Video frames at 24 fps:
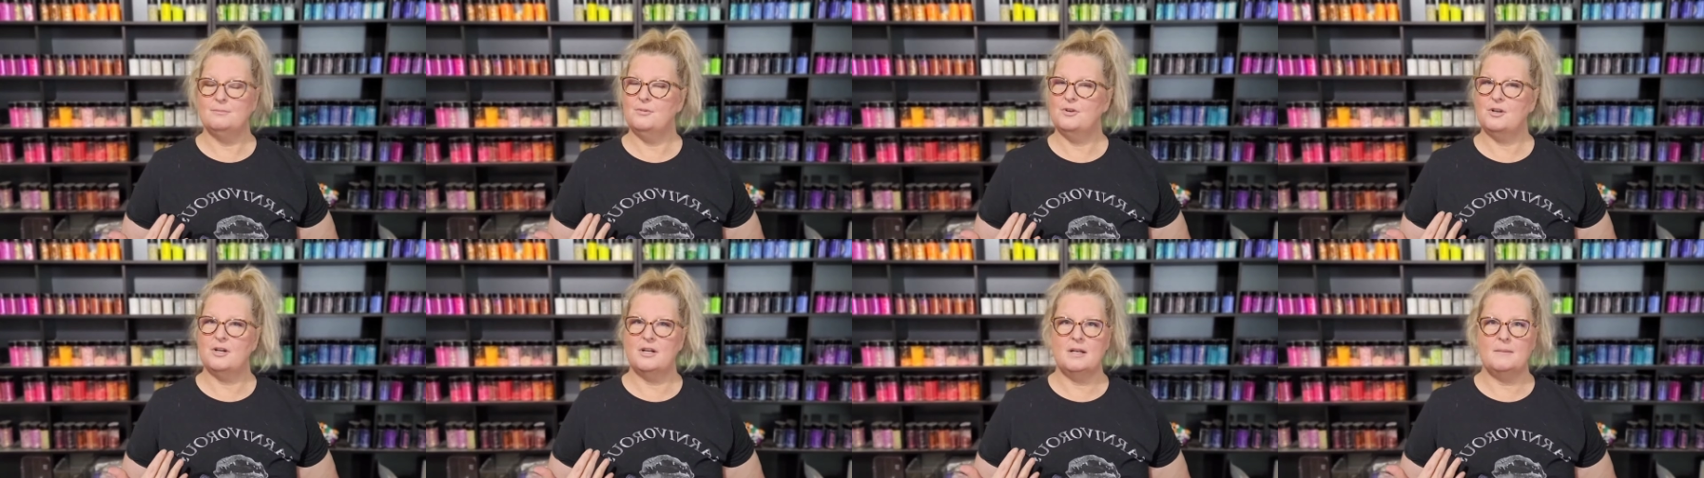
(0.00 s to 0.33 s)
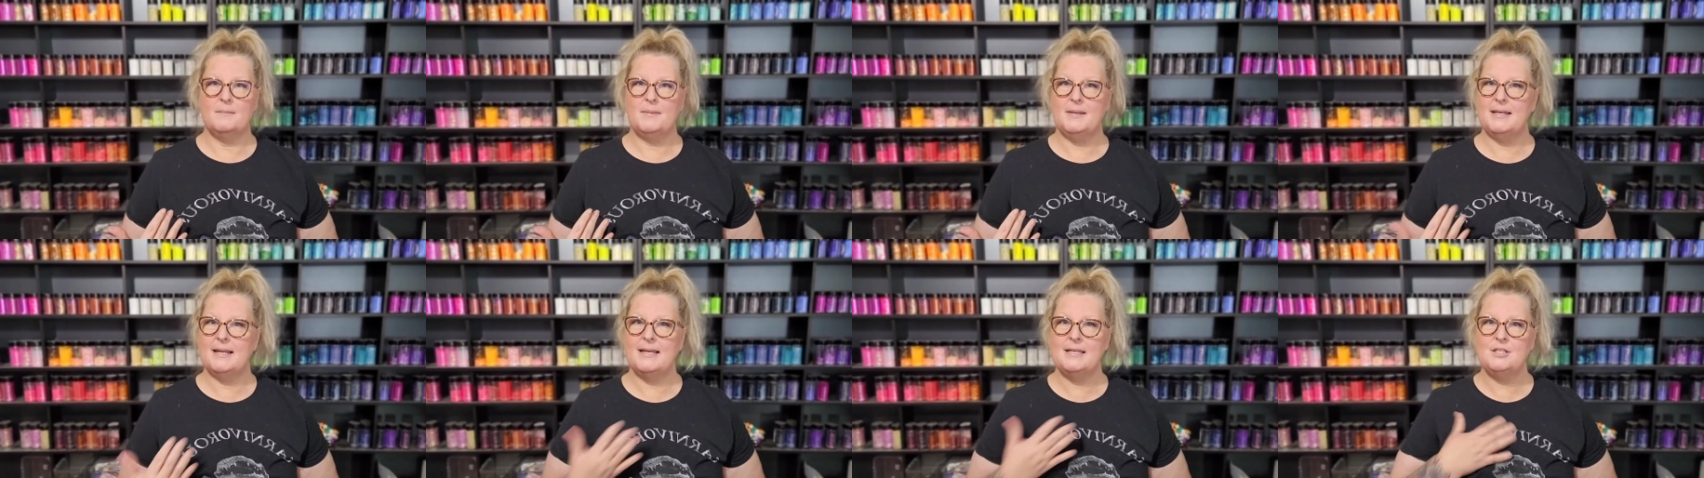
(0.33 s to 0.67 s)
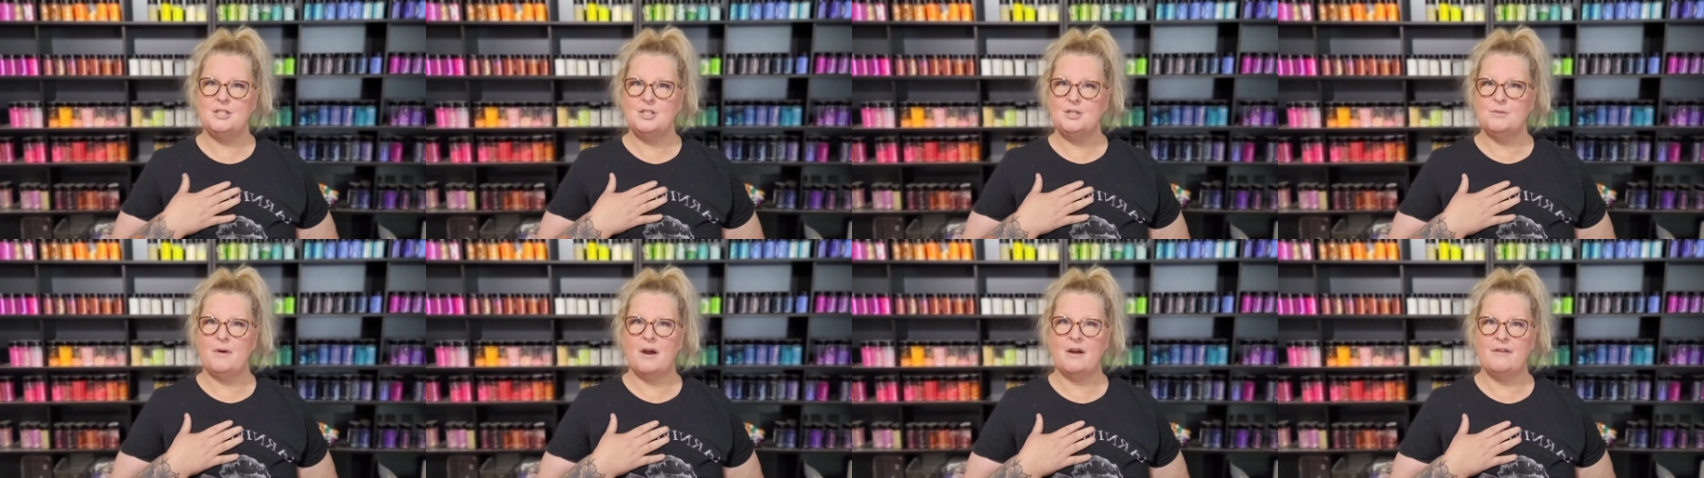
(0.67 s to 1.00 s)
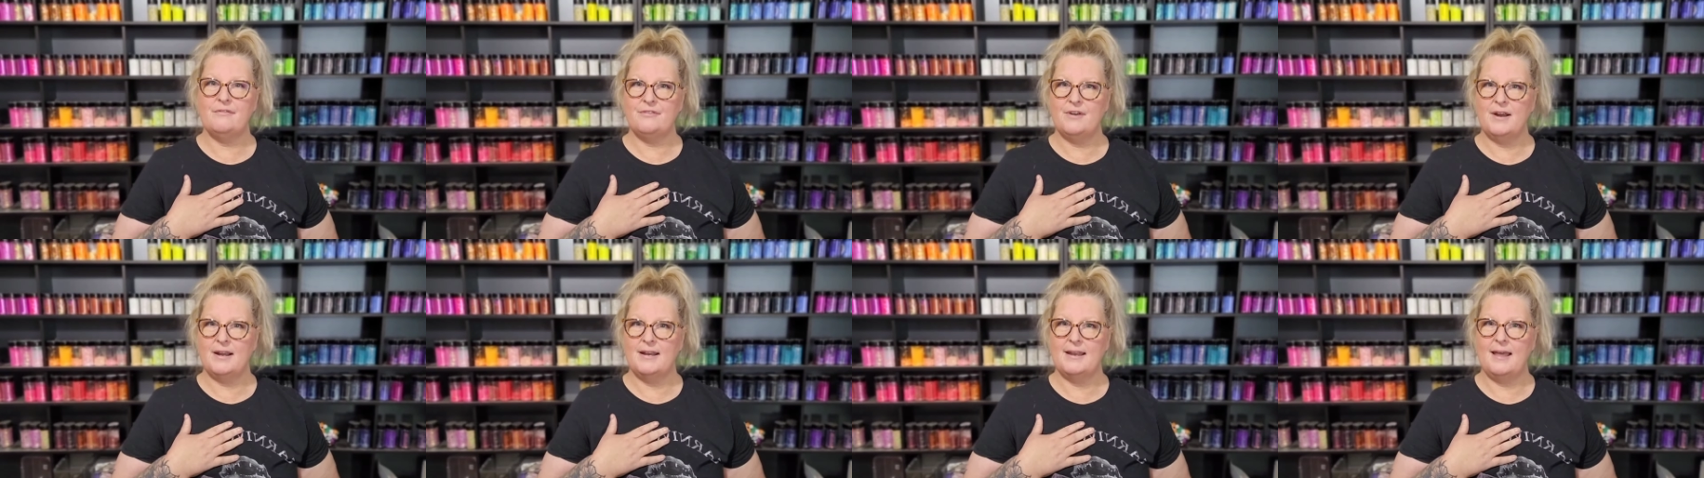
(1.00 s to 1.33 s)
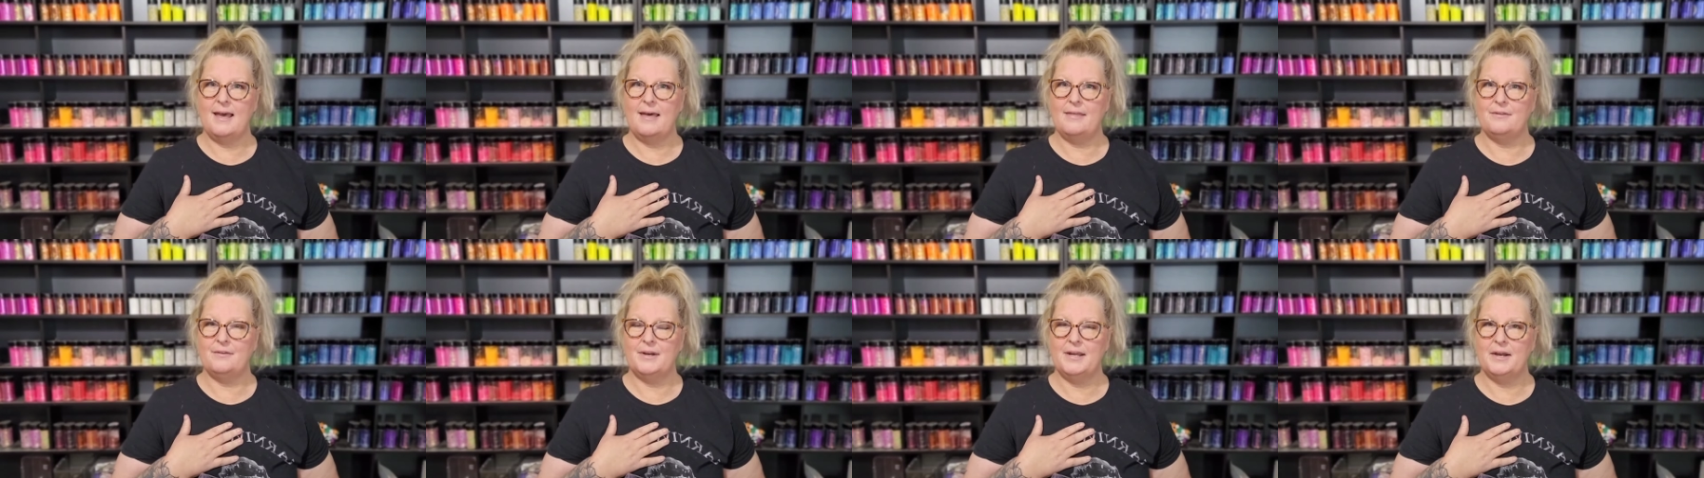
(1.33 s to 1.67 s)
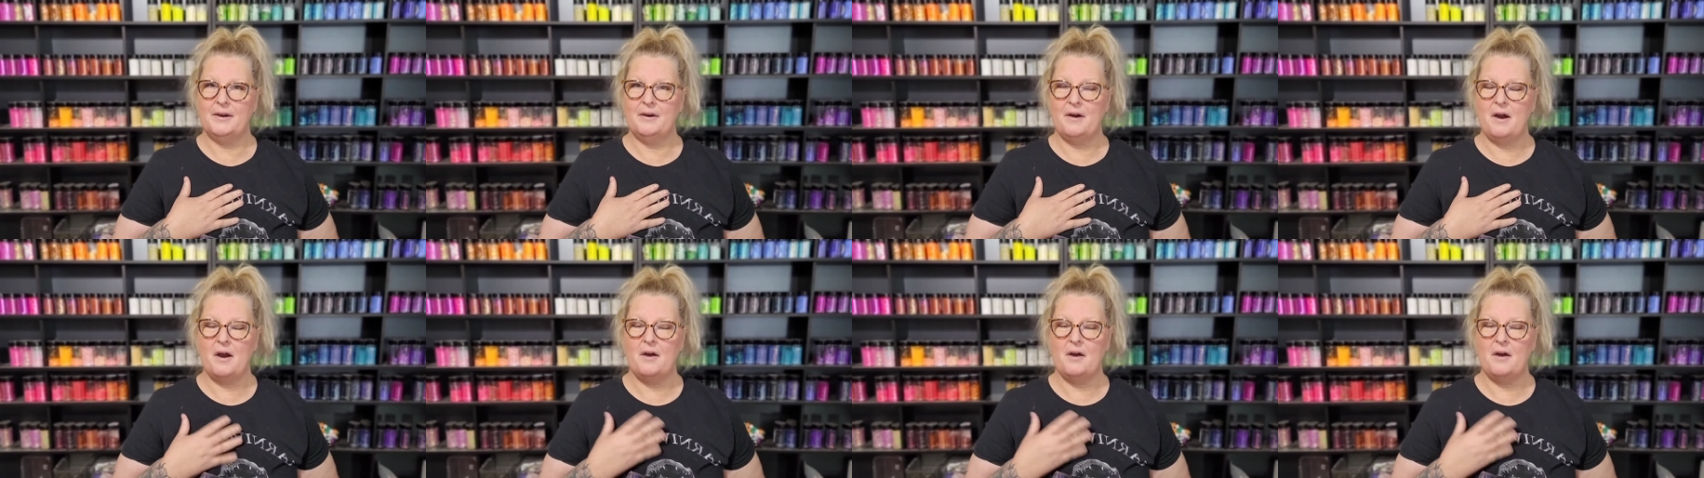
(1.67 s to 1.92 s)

We're going to be nice to our friend Heather here,